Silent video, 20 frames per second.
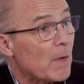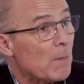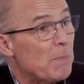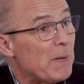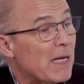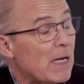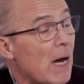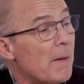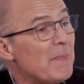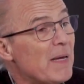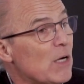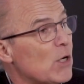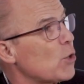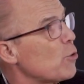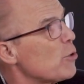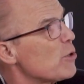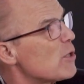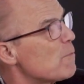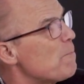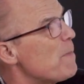becoming
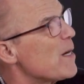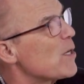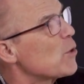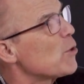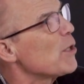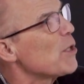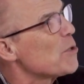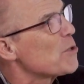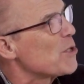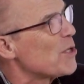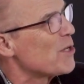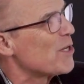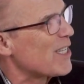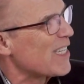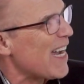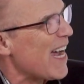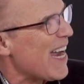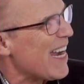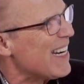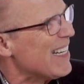crispy critters
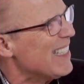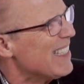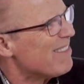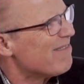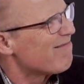inside,